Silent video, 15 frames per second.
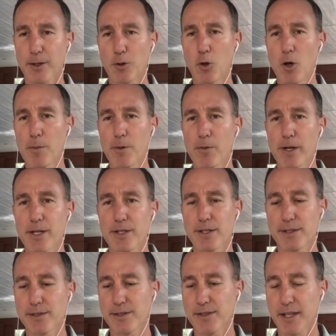
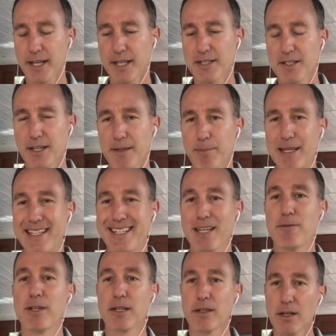corporations, like he's going to be
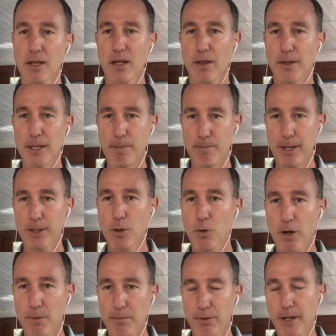giving the
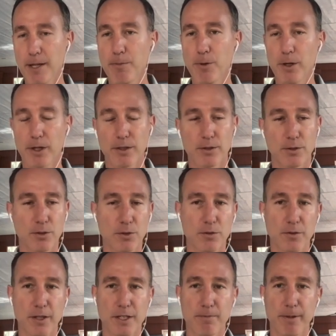Bitcoin playbook
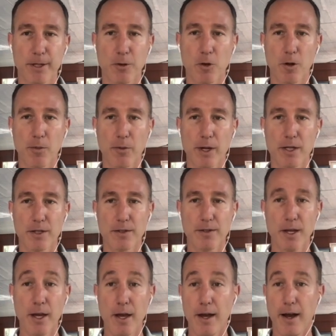to these big corporations.